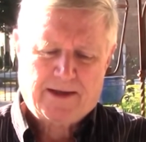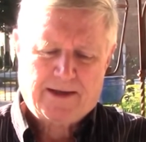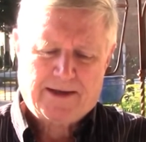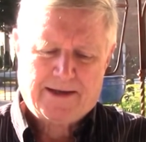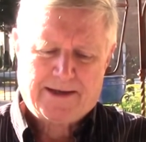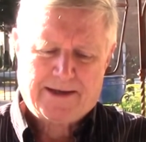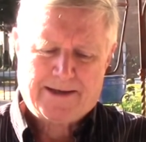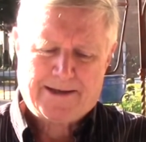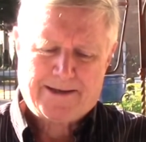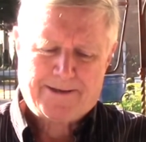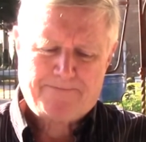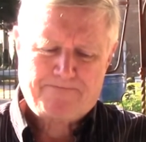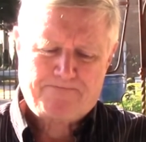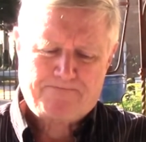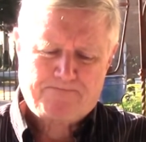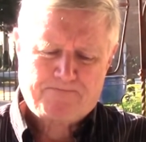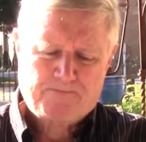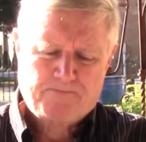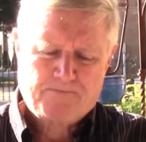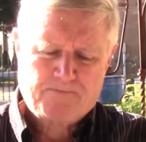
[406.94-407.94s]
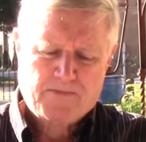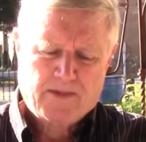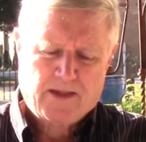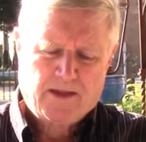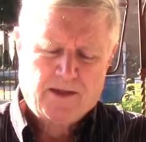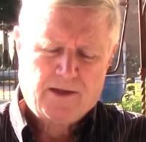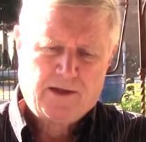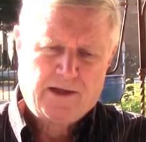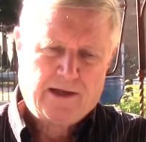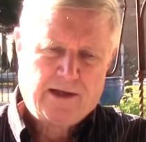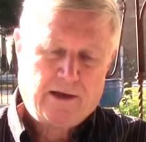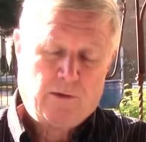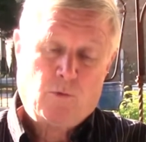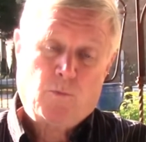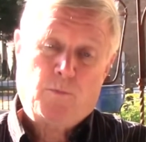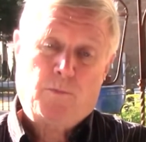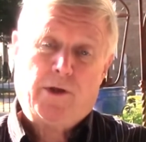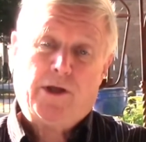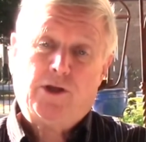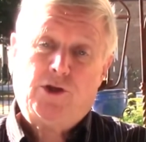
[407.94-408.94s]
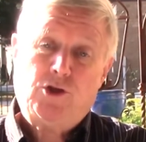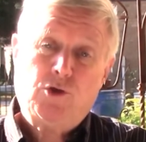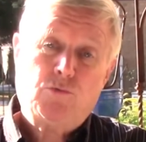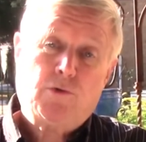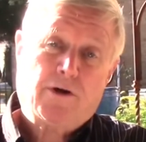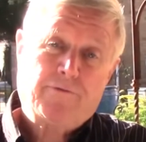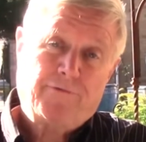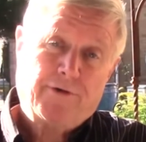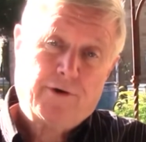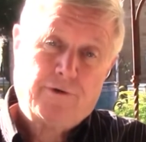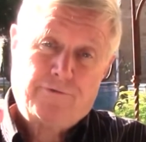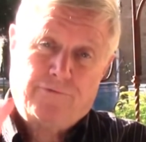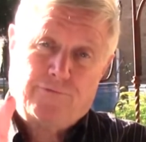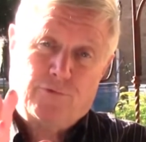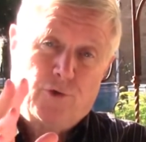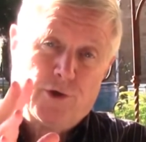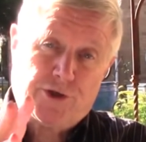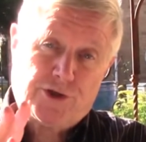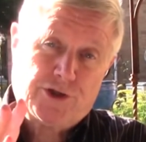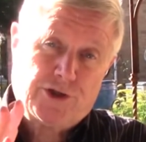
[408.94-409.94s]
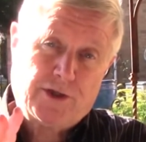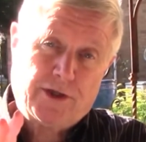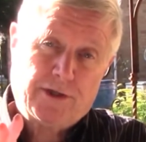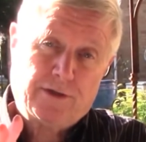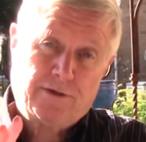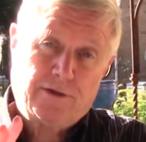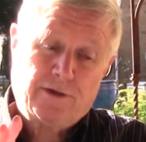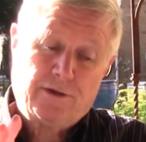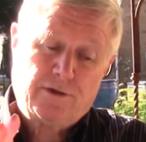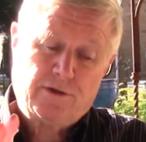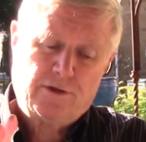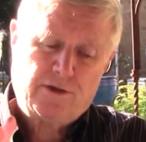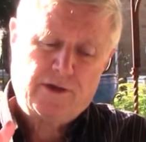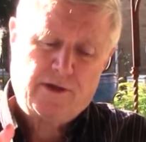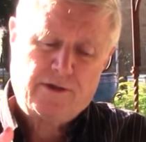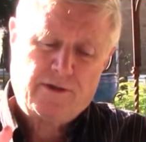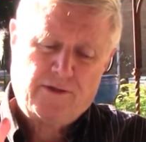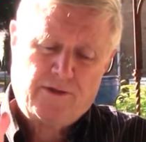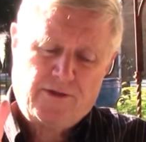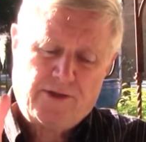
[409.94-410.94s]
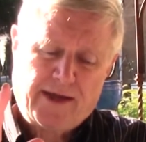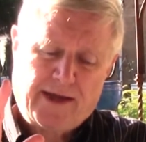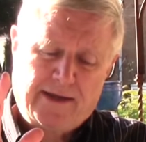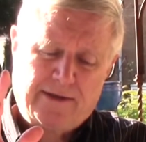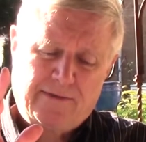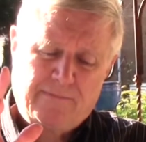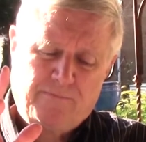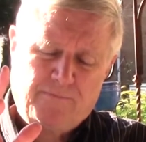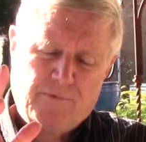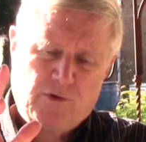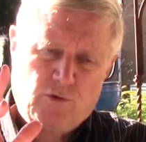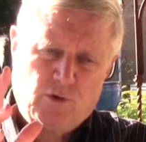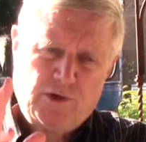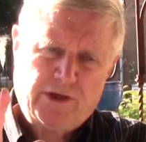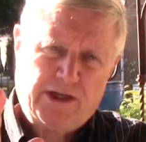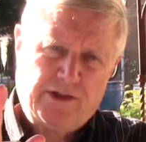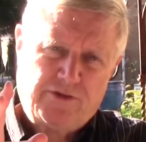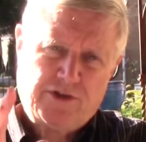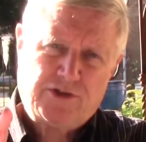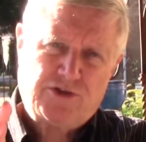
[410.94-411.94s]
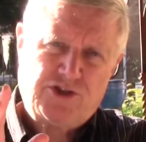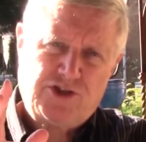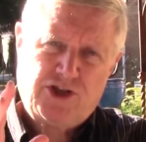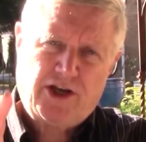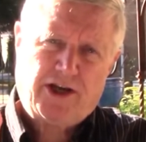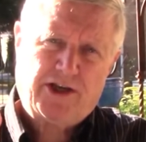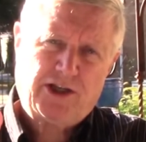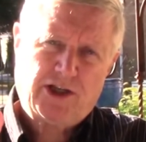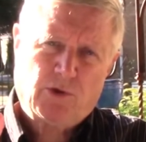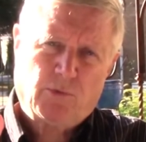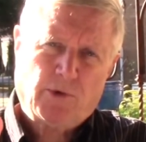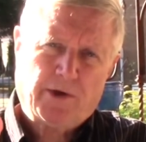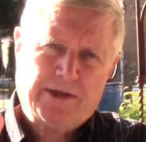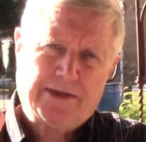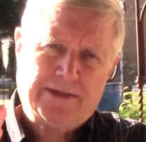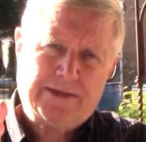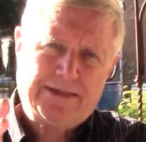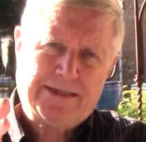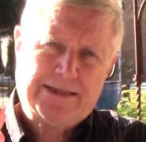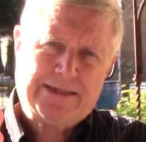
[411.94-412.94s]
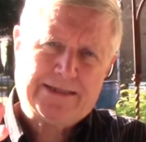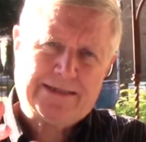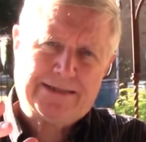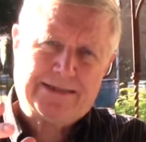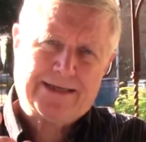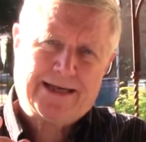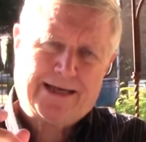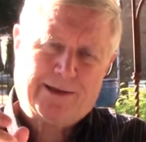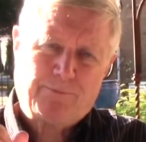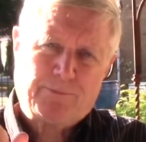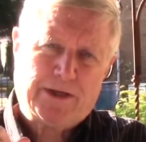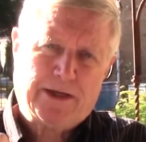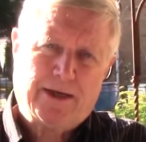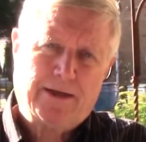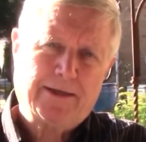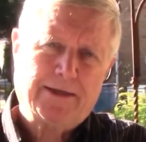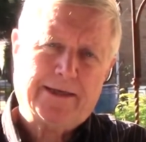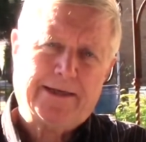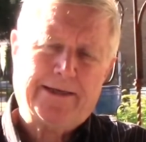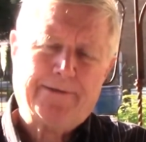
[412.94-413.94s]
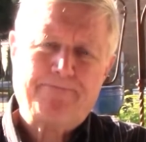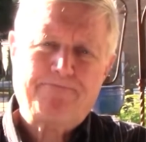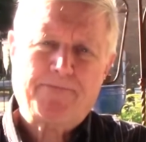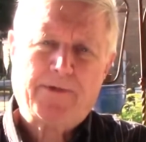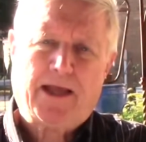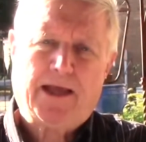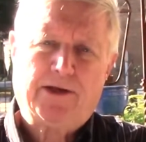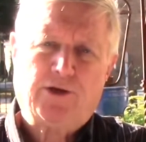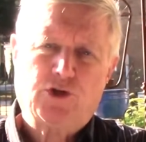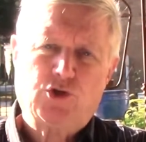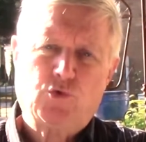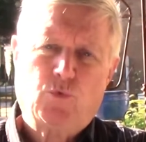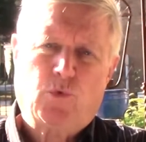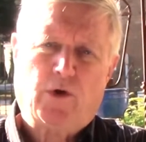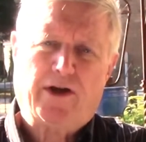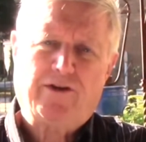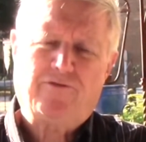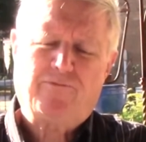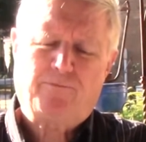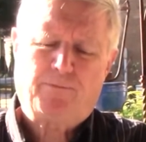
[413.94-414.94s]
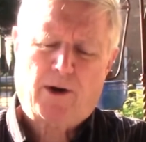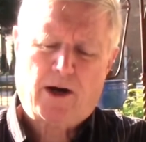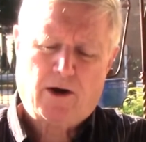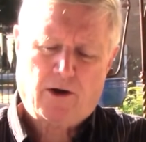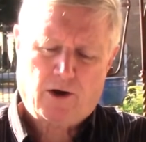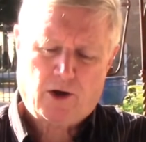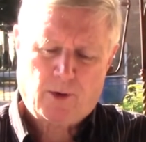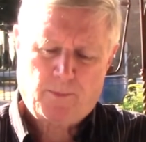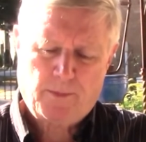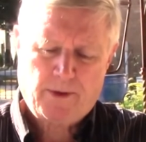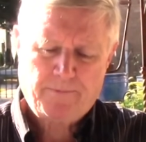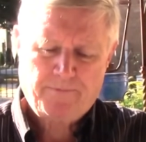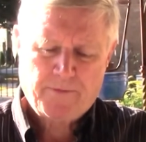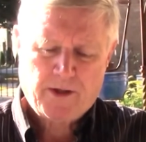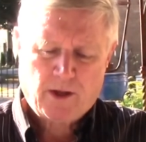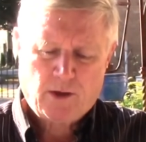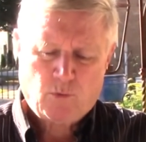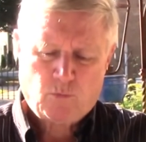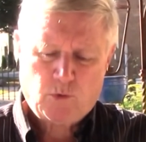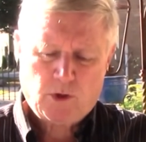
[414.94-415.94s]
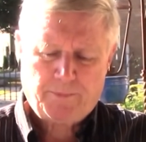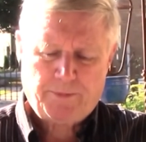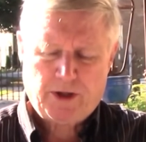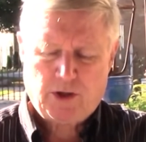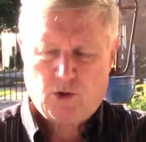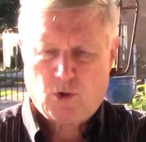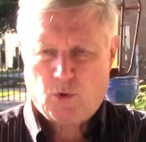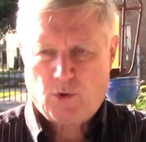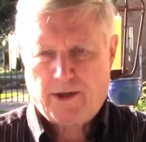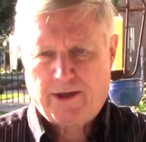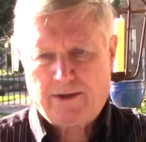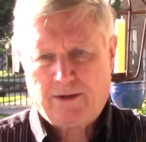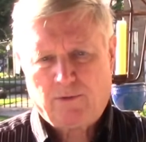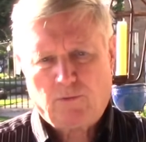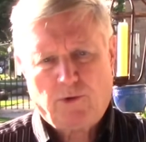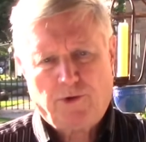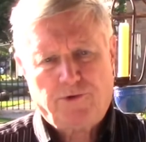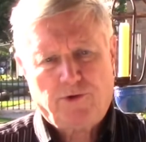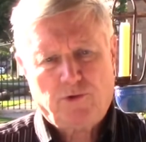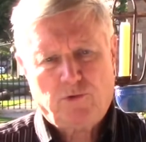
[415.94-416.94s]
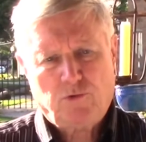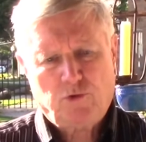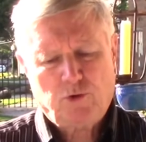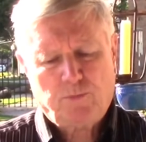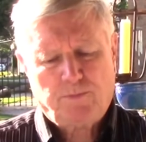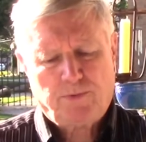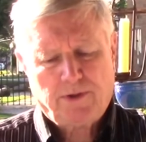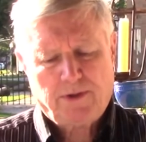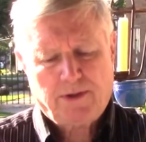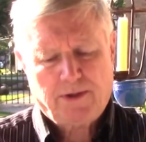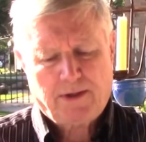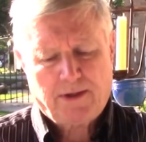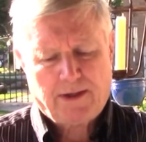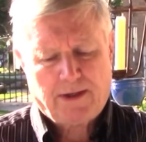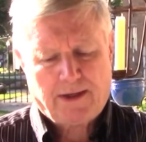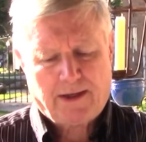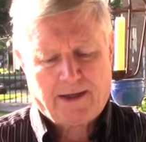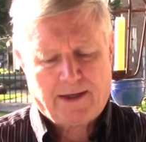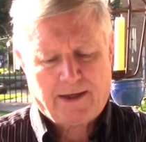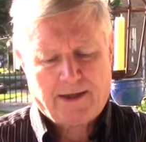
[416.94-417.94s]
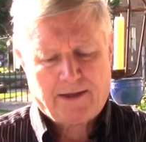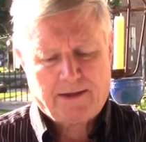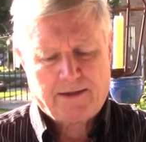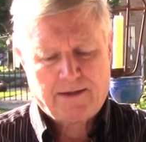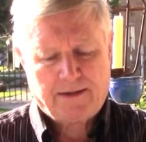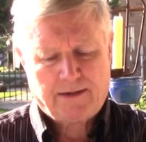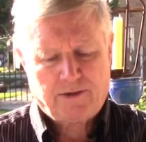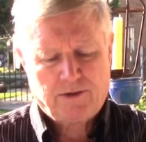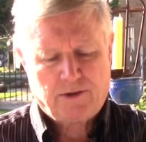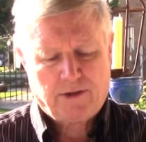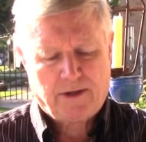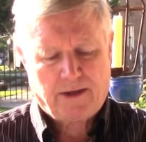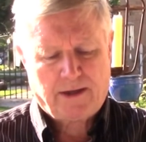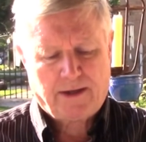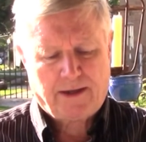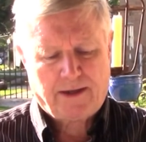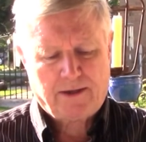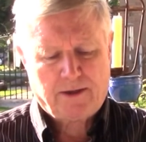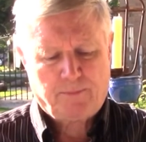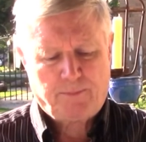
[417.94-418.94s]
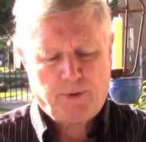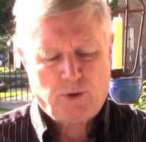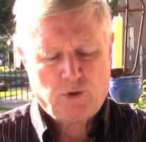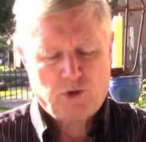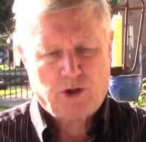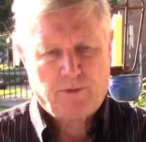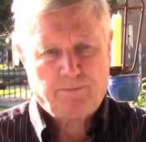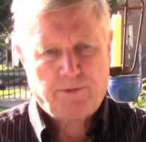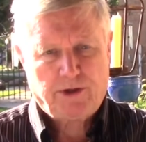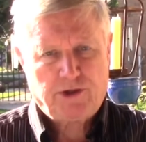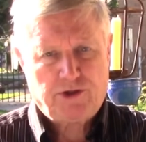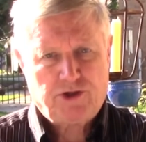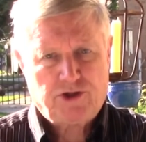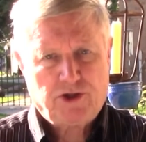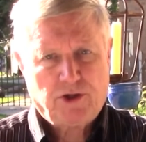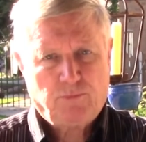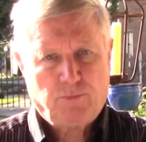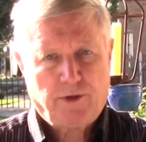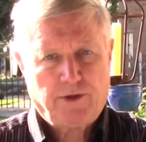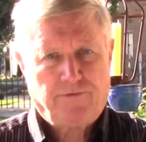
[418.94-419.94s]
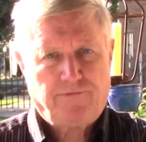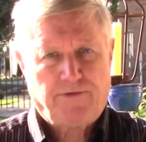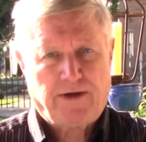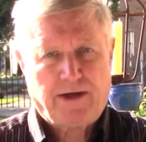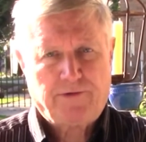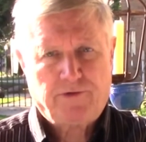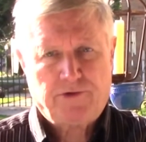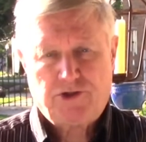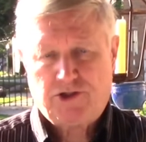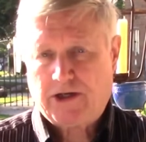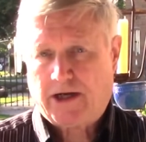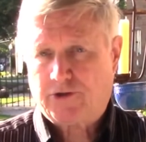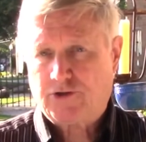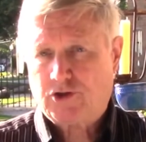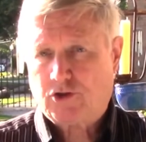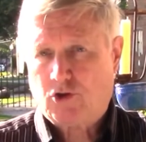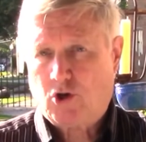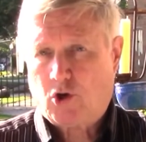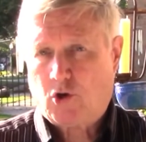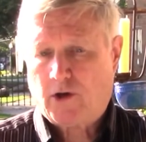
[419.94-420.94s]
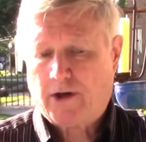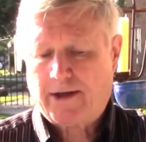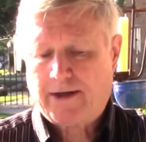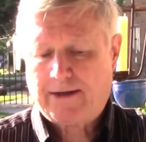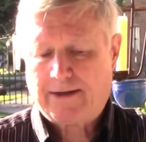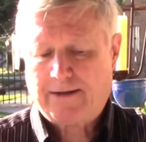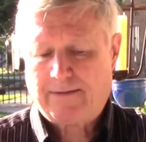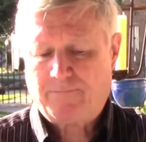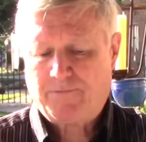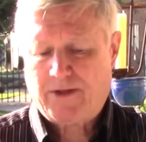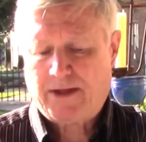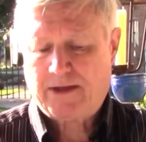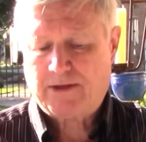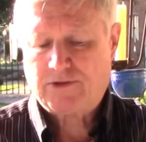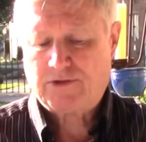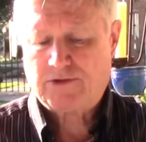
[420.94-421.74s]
You are very fortunate that early this January, Deacon Tom Cully and his wife Barb will be going with a group on a pilgrimage with Father Josh Korek as